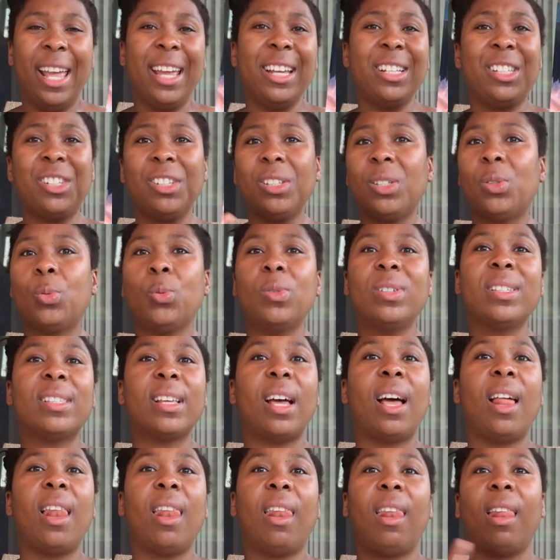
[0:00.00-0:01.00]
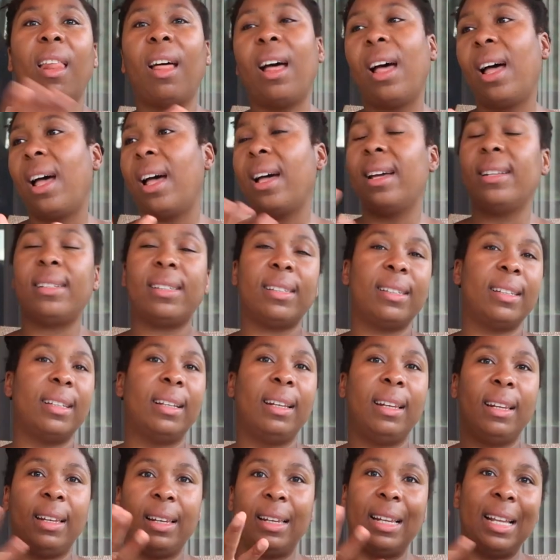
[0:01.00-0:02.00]
It just was a lot,
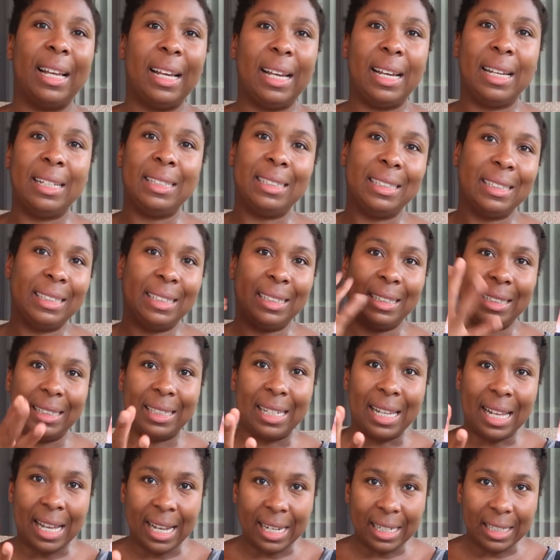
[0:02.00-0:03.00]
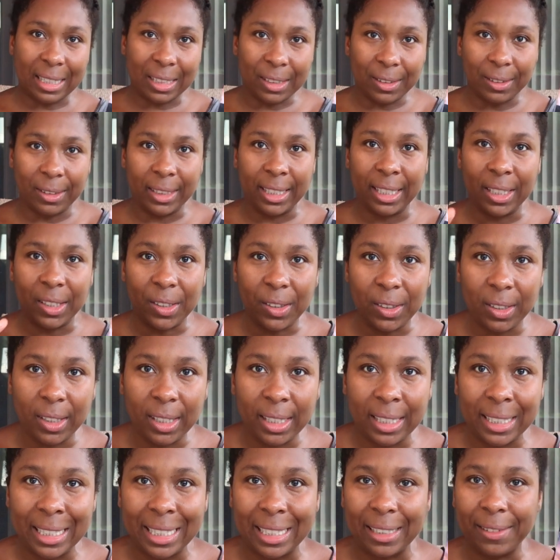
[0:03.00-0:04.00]
a lot, a lot going
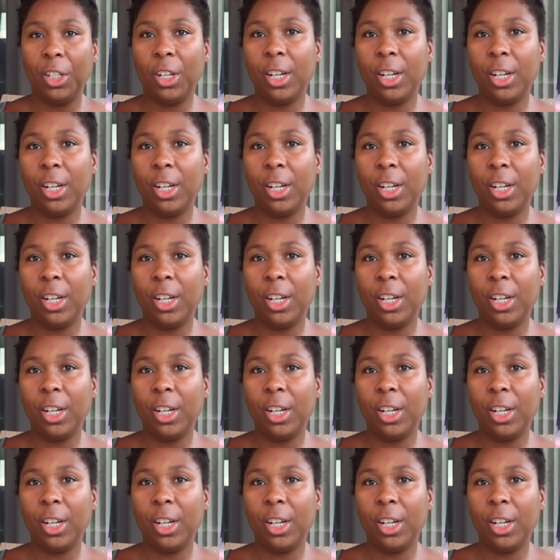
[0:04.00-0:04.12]
on.